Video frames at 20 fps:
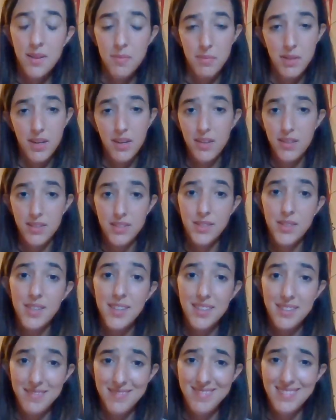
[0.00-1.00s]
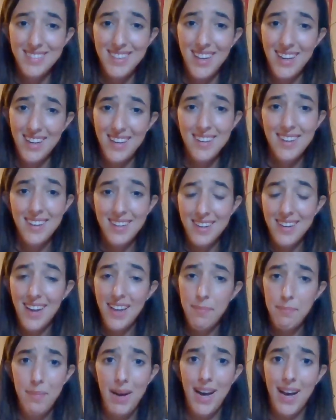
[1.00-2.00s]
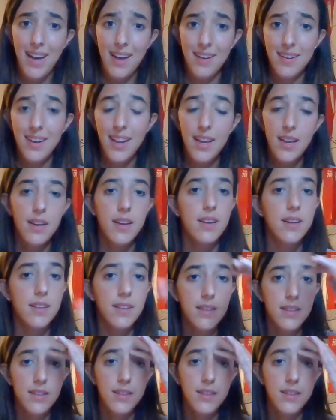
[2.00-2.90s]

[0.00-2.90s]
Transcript: because it can get bad. Like,